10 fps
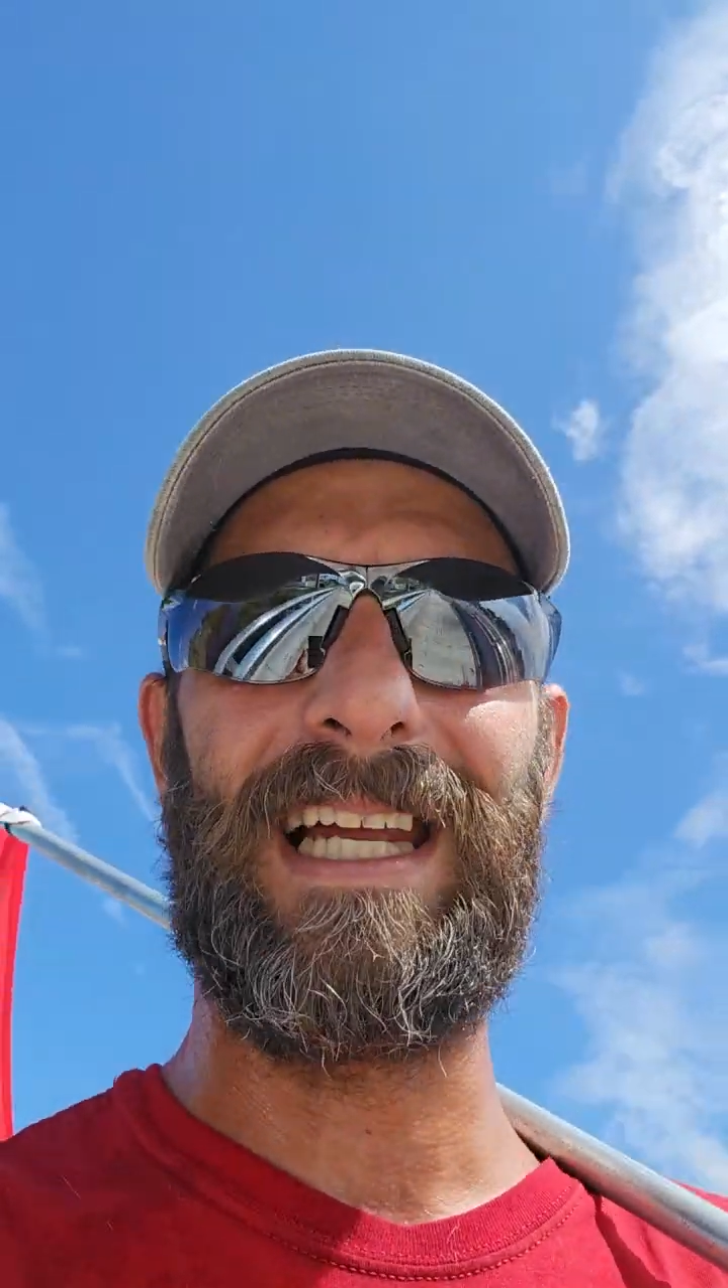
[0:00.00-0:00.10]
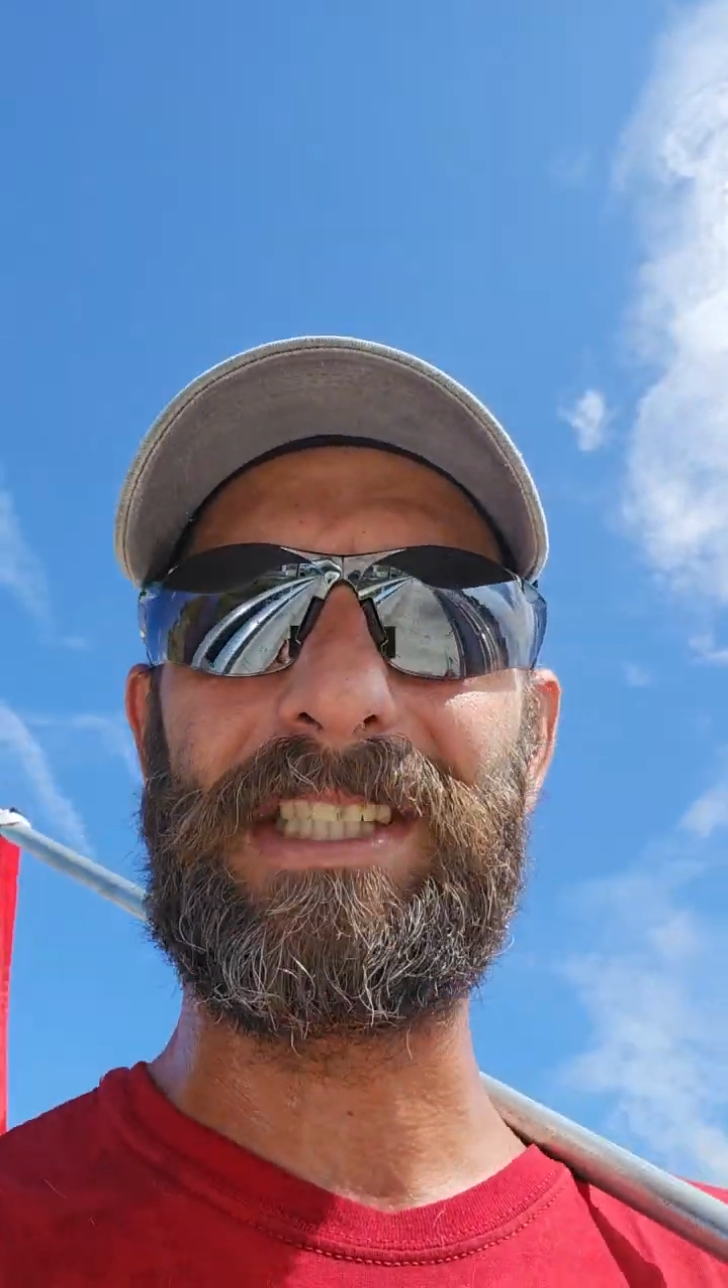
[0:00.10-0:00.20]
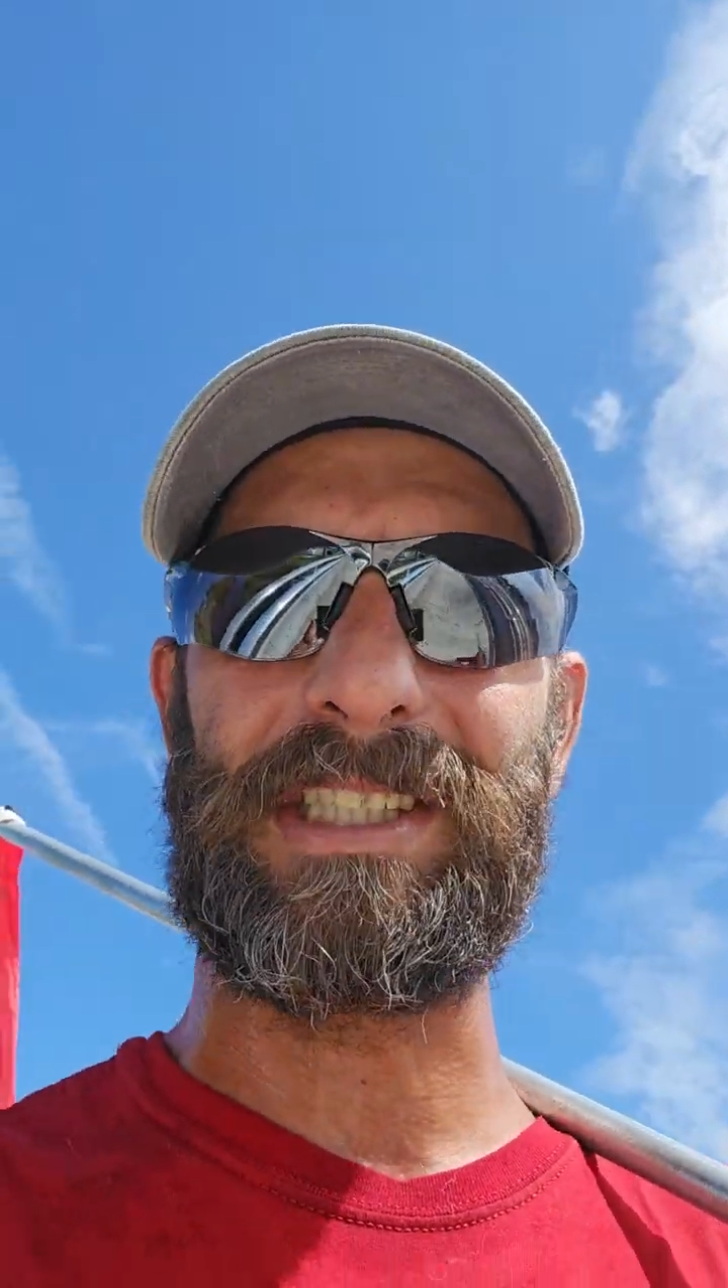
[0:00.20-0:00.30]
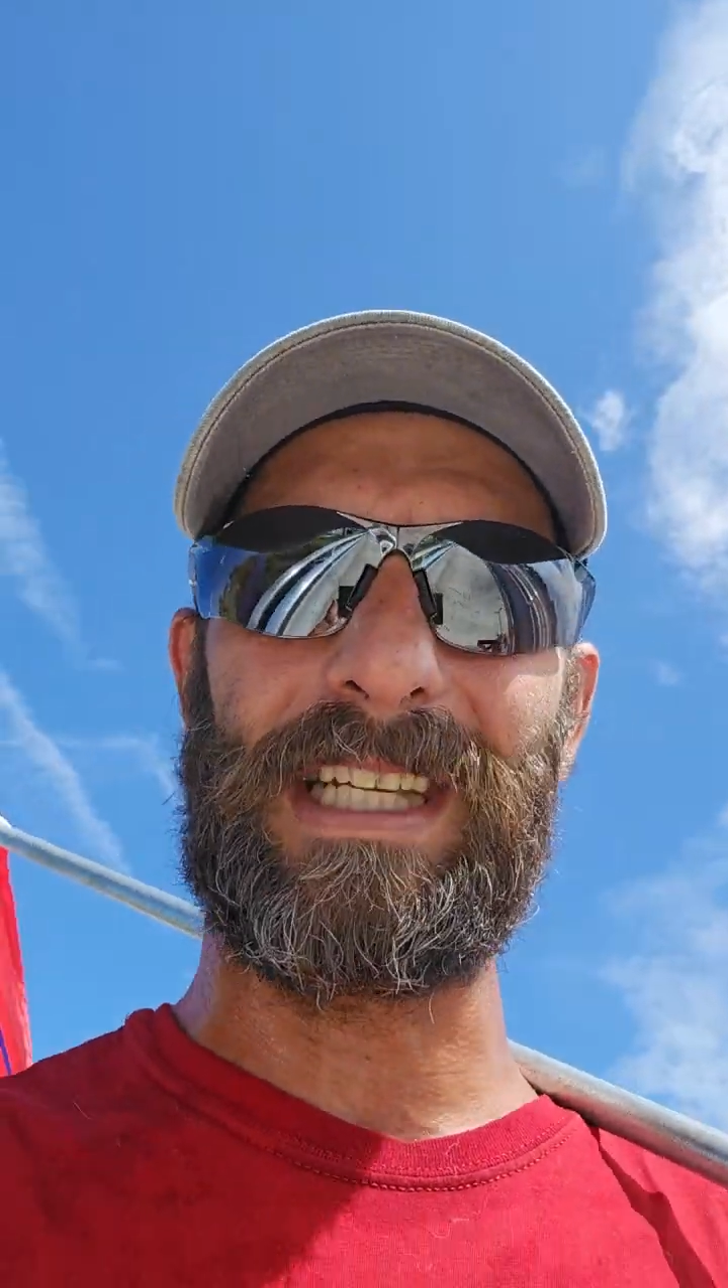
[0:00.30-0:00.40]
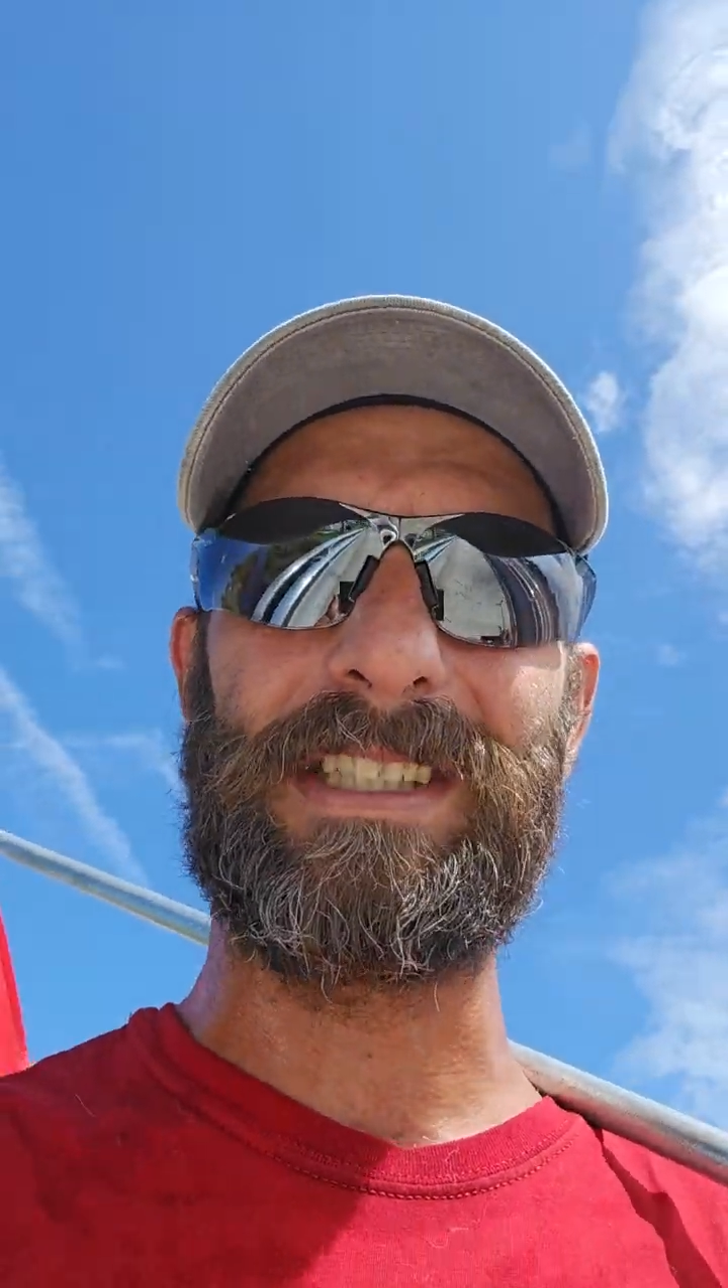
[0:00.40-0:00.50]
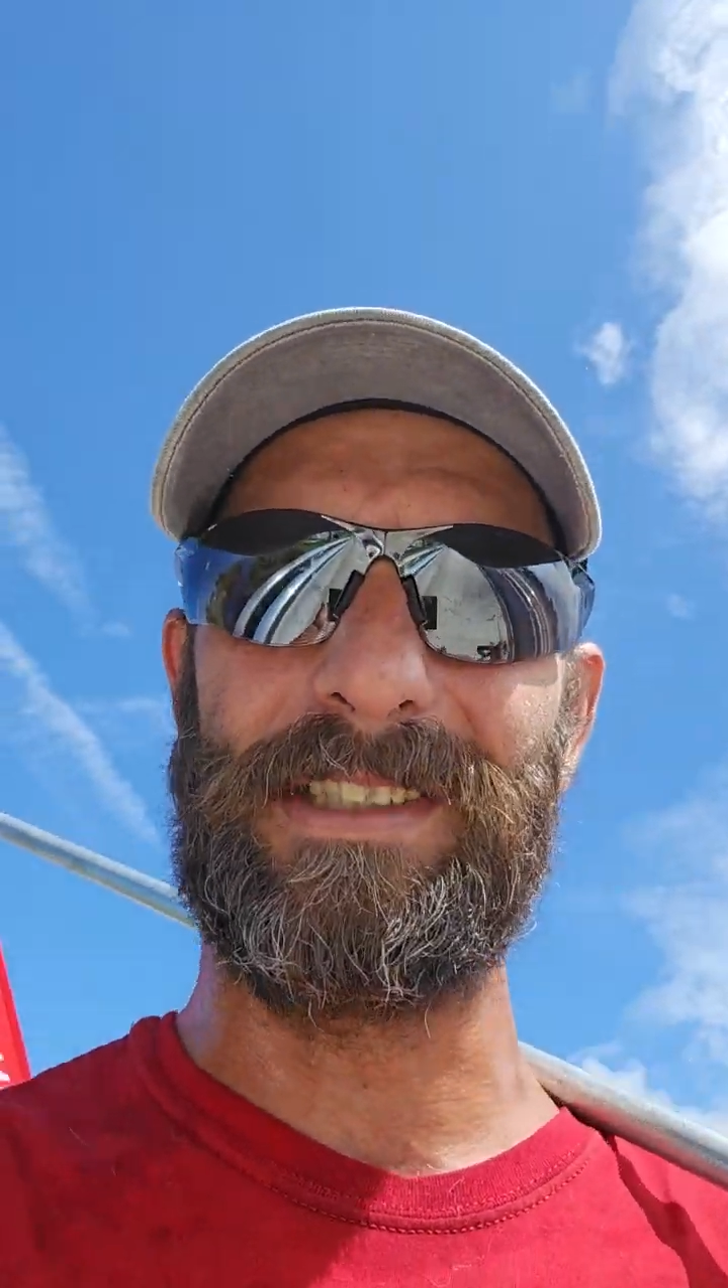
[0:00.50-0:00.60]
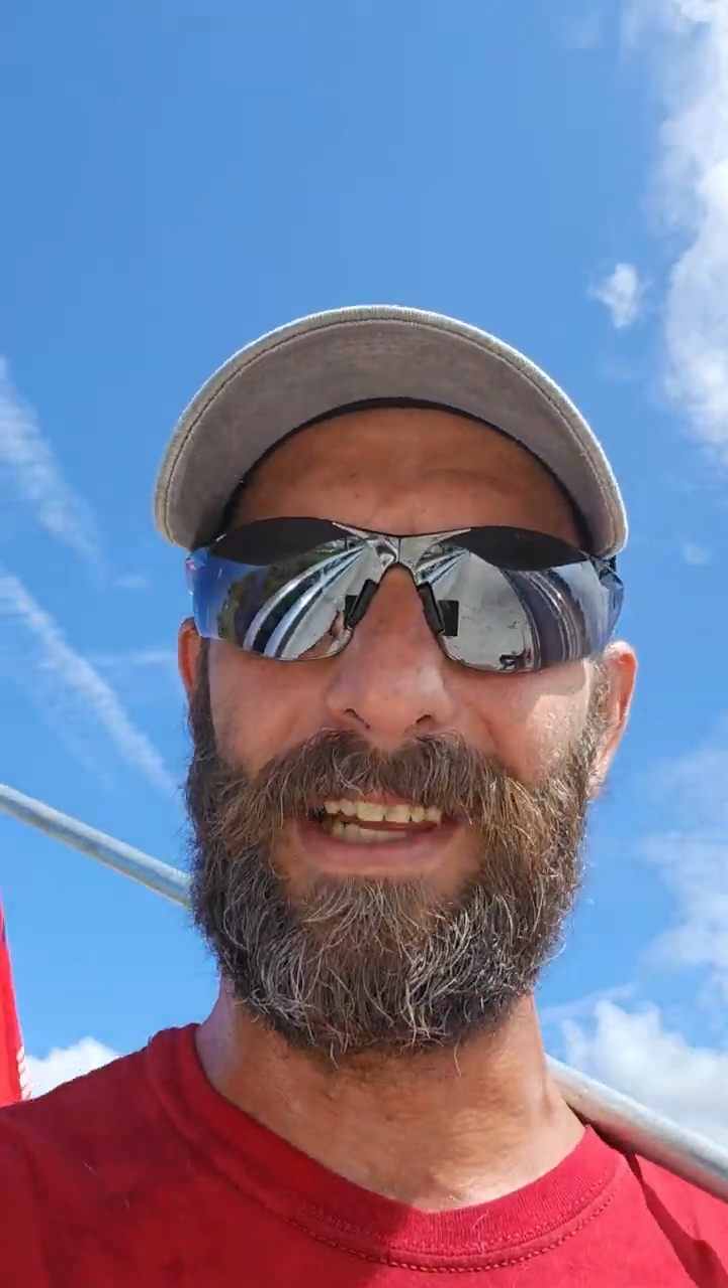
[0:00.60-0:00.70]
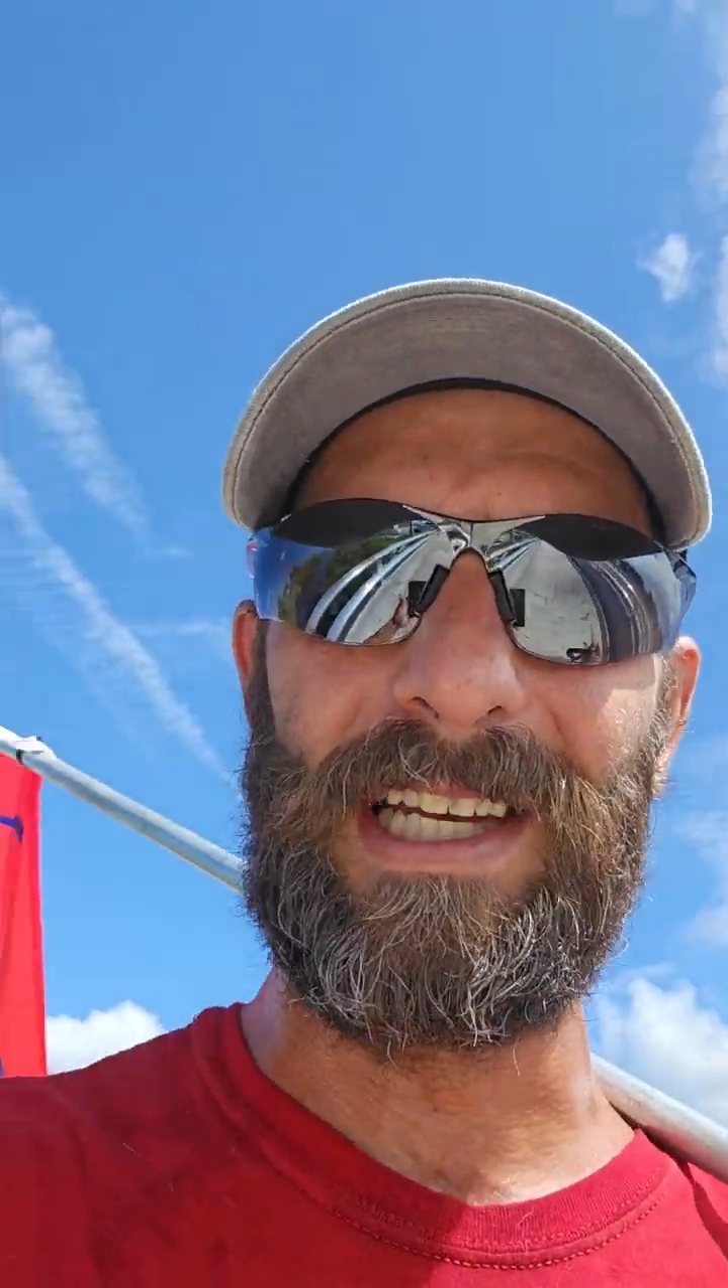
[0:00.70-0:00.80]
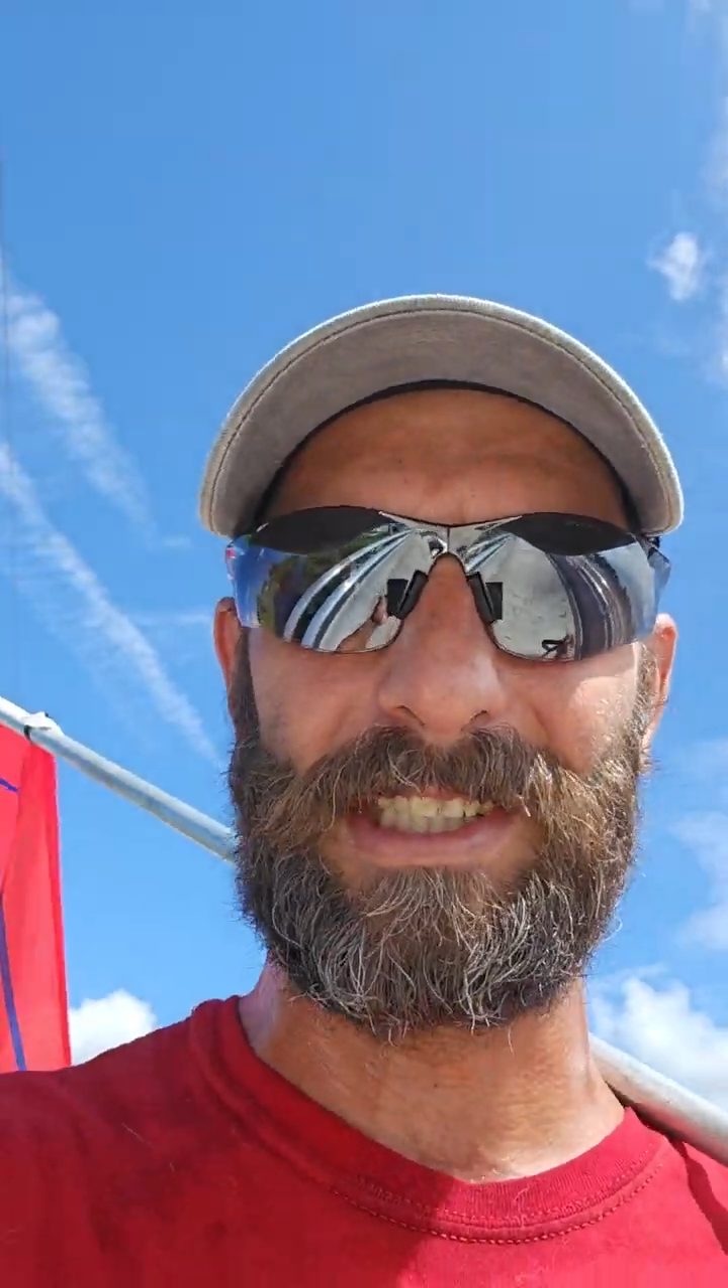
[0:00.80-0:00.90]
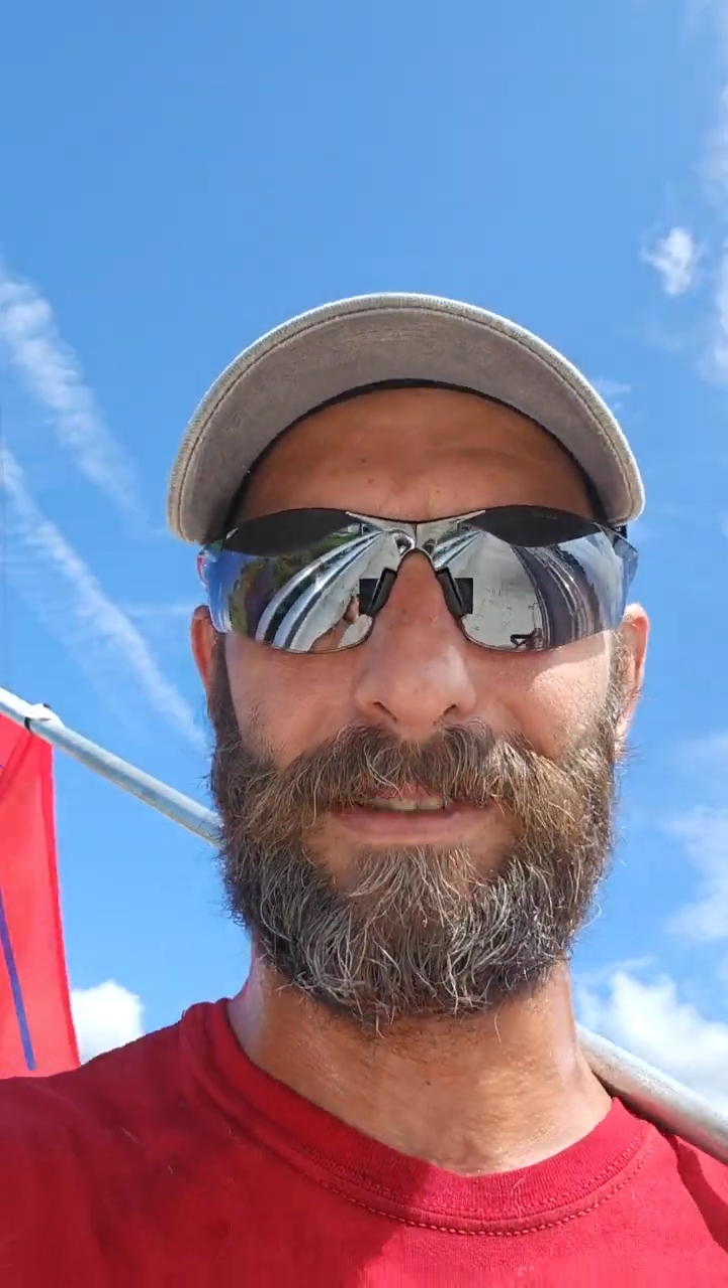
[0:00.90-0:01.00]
That's nuts,